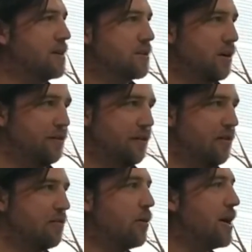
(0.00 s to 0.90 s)
So for
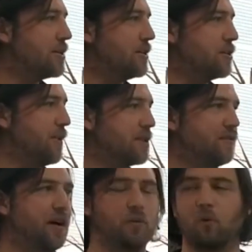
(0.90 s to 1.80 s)
a request, you
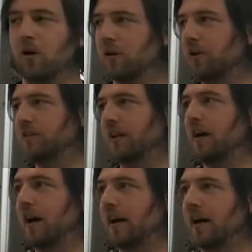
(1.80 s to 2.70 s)
specify what content
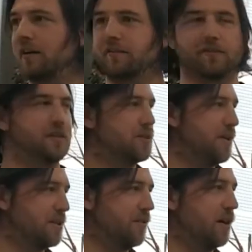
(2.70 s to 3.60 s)
I have, and you
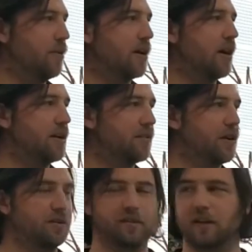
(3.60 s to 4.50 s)
specify what kind of
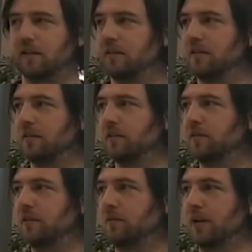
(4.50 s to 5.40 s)
content
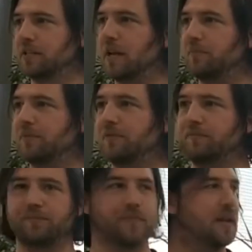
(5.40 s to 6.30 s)
you will accept.
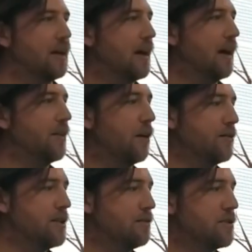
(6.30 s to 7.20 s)
And then
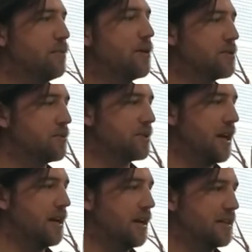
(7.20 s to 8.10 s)
obviously a response will
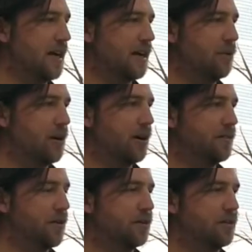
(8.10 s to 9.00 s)
say exactly what kind
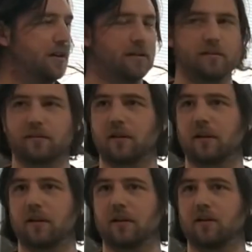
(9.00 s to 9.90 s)
of content
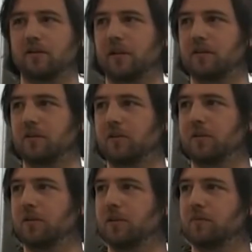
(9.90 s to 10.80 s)

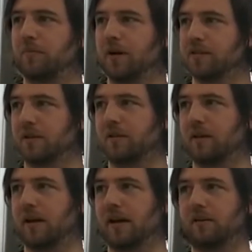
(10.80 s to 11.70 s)
you're passing
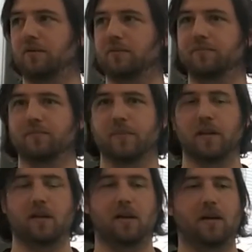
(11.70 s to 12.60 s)

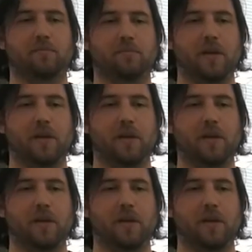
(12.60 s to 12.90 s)
out.